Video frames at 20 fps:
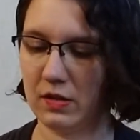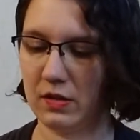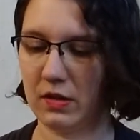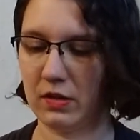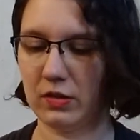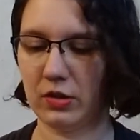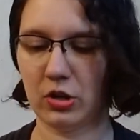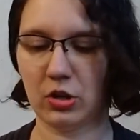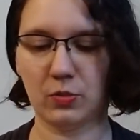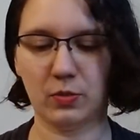a
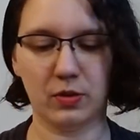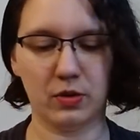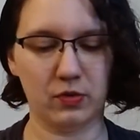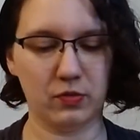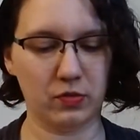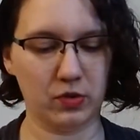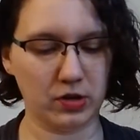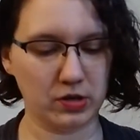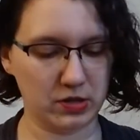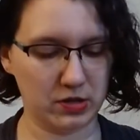little bit
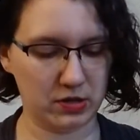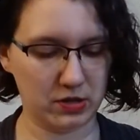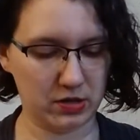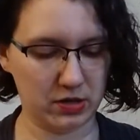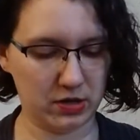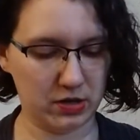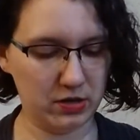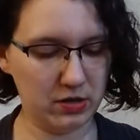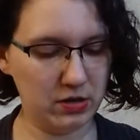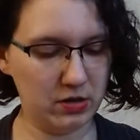of work done
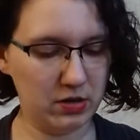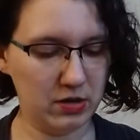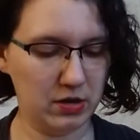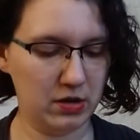on,